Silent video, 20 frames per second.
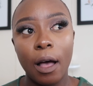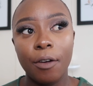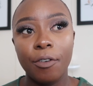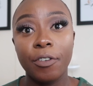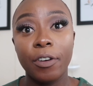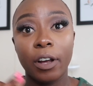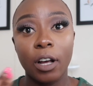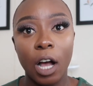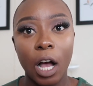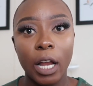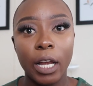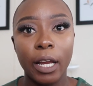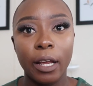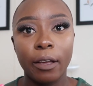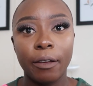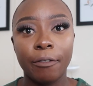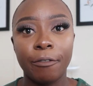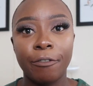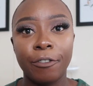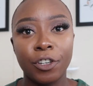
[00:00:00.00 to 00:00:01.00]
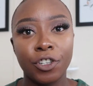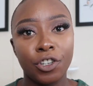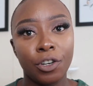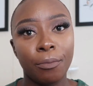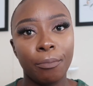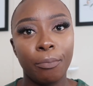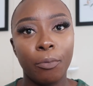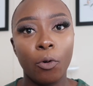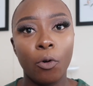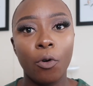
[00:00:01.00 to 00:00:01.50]
regarding
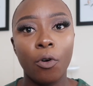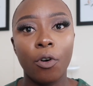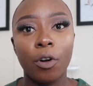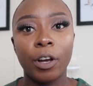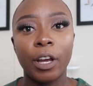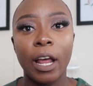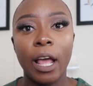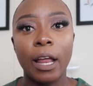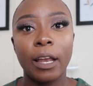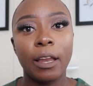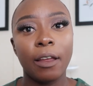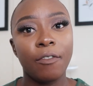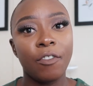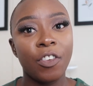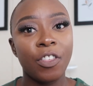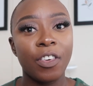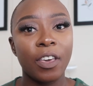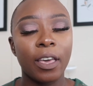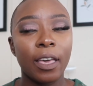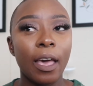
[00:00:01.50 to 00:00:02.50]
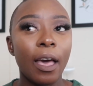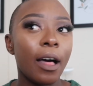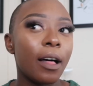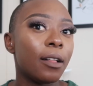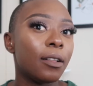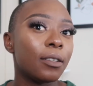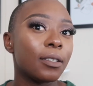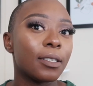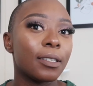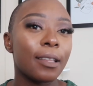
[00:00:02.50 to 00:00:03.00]
vision board and everything
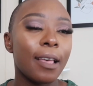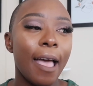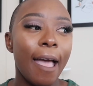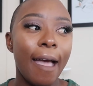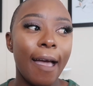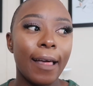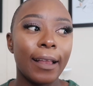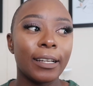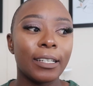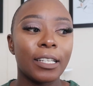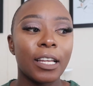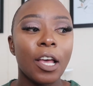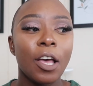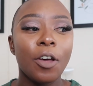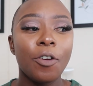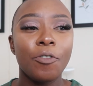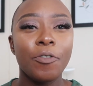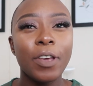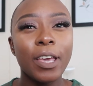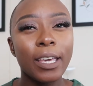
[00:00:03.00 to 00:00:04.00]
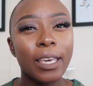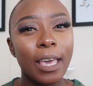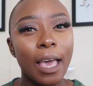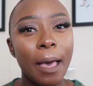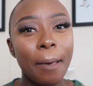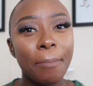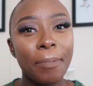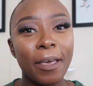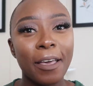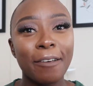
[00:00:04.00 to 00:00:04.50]
else, and
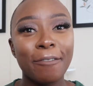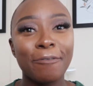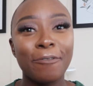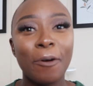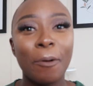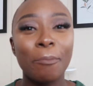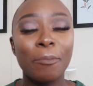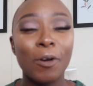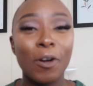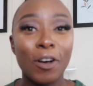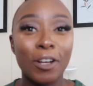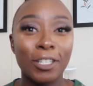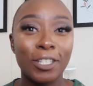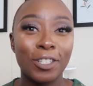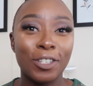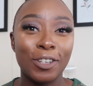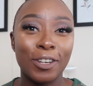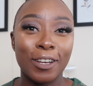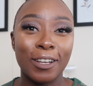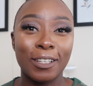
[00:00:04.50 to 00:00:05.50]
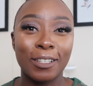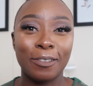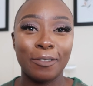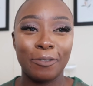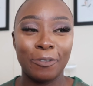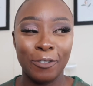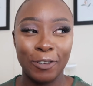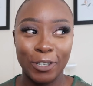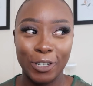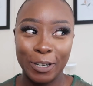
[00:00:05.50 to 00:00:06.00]
recapping from last year's
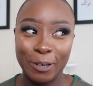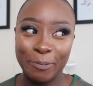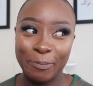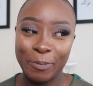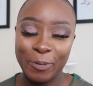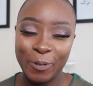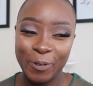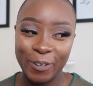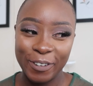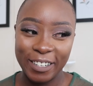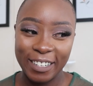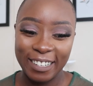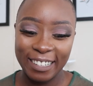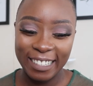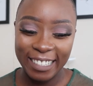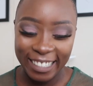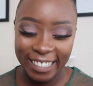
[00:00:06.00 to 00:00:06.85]
vision board.